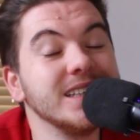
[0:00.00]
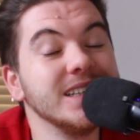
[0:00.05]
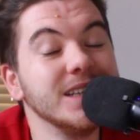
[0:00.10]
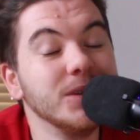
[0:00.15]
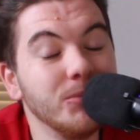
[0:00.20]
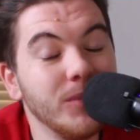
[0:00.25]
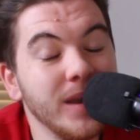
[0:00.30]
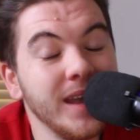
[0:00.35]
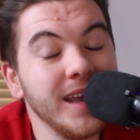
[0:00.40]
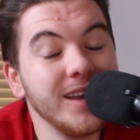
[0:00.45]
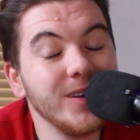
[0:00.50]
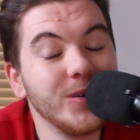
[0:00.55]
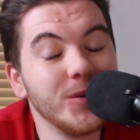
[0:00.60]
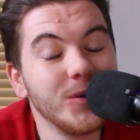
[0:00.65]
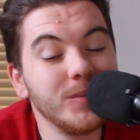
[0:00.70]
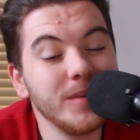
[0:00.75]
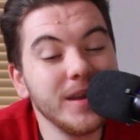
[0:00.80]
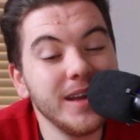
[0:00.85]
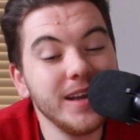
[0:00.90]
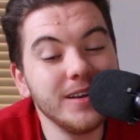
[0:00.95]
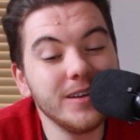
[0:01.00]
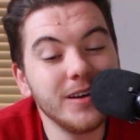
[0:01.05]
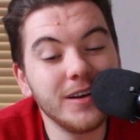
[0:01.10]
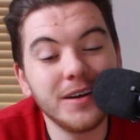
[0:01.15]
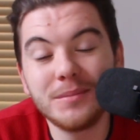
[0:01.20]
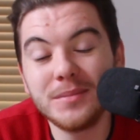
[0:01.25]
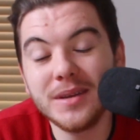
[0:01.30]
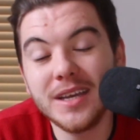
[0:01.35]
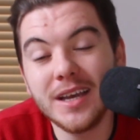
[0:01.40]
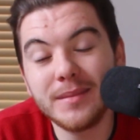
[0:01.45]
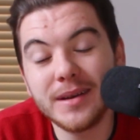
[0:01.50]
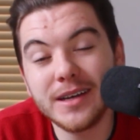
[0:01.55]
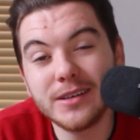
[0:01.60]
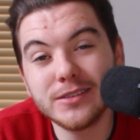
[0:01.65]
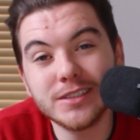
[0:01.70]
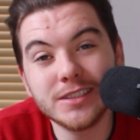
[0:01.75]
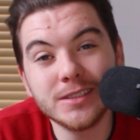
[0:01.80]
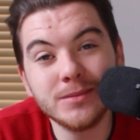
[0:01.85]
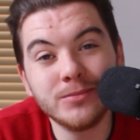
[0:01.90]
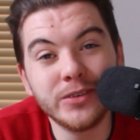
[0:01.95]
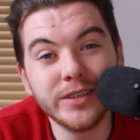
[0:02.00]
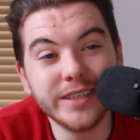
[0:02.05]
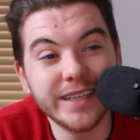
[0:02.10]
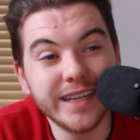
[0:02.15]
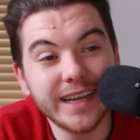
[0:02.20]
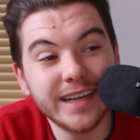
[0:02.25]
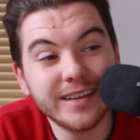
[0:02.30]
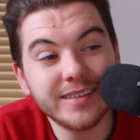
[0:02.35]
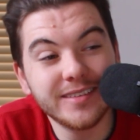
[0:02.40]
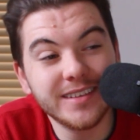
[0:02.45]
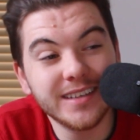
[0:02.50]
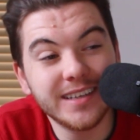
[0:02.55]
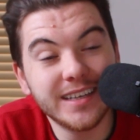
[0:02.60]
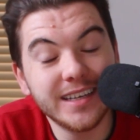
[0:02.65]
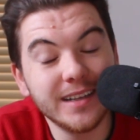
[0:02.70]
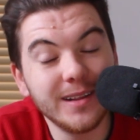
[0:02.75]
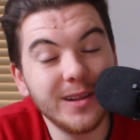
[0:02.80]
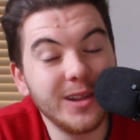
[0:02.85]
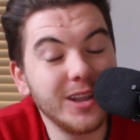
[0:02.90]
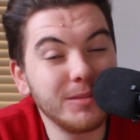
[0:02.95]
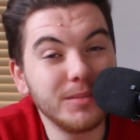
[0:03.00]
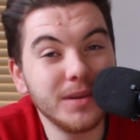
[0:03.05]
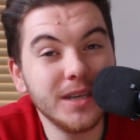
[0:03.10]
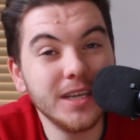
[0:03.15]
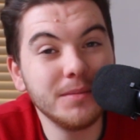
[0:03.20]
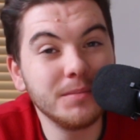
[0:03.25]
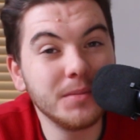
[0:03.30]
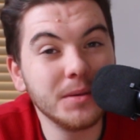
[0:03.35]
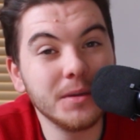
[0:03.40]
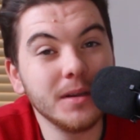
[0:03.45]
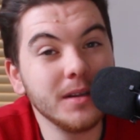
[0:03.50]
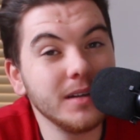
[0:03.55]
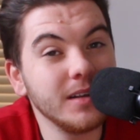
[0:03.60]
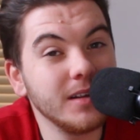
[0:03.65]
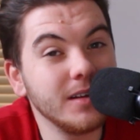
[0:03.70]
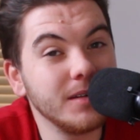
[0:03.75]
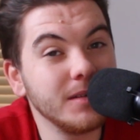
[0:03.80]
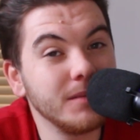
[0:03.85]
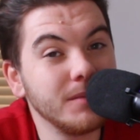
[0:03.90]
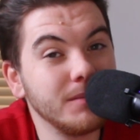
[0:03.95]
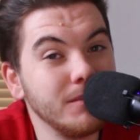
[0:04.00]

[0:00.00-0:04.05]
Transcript: it may or may not be about someone that has to kill other people